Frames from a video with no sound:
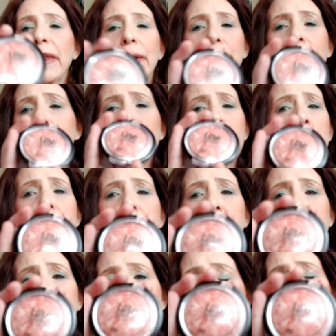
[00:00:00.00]
they were
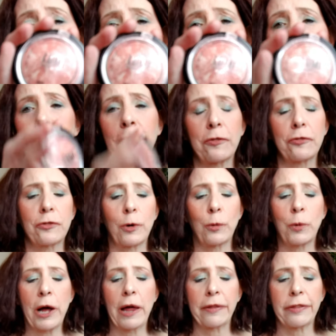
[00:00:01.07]
really popular for a
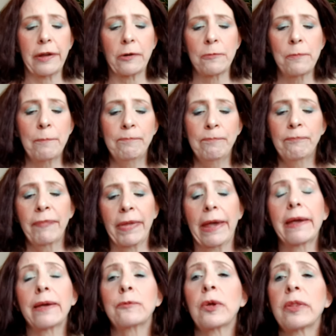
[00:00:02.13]
while there
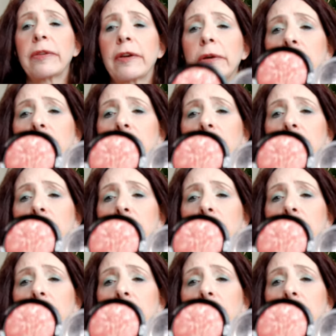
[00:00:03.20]
and with